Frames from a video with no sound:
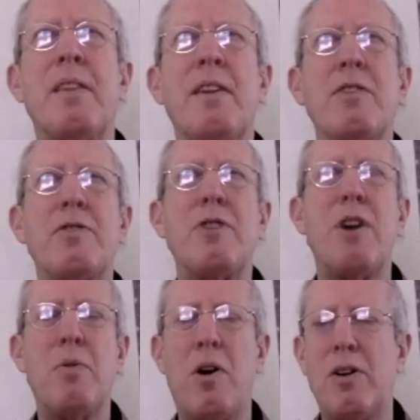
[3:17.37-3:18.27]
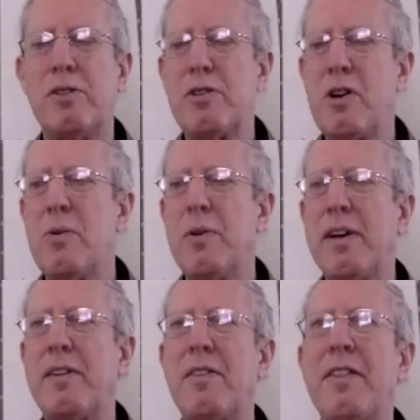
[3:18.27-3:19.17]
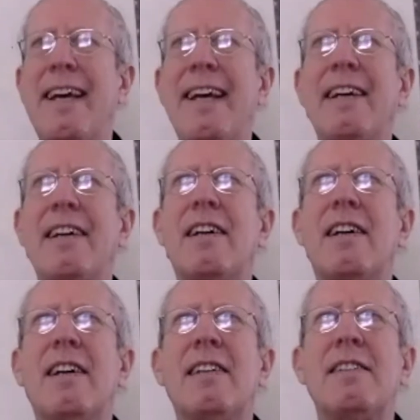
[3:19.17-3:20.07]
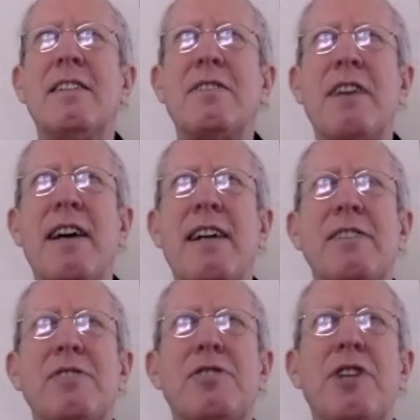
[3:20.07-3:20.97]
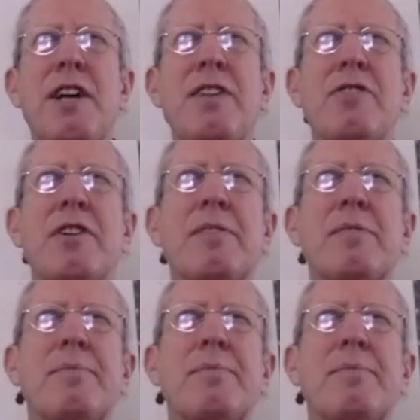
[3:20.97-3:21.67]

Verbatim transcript: There's no ongoing thing to say is changing